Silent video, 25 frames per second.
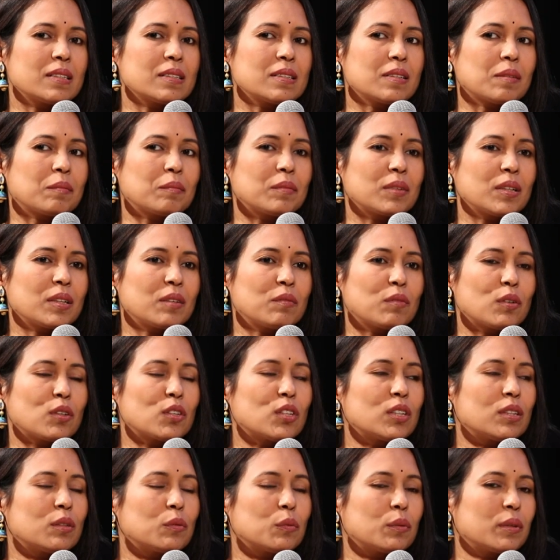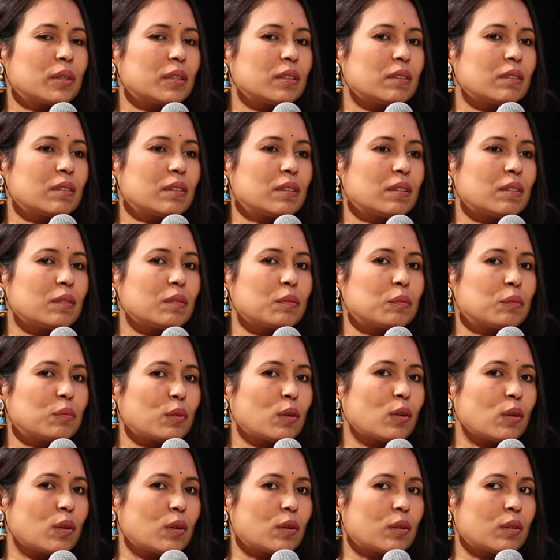something for
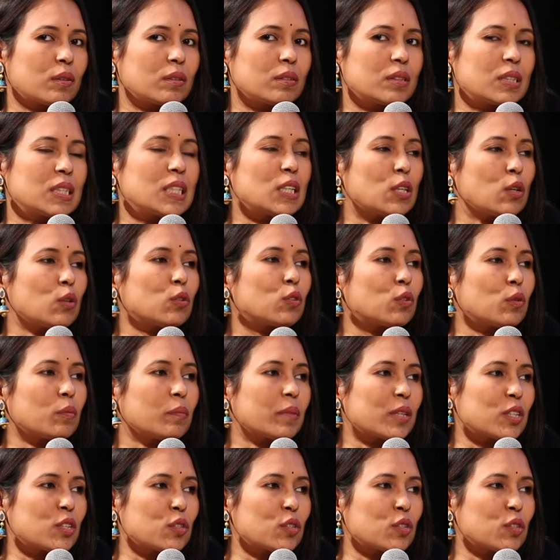Tilotoma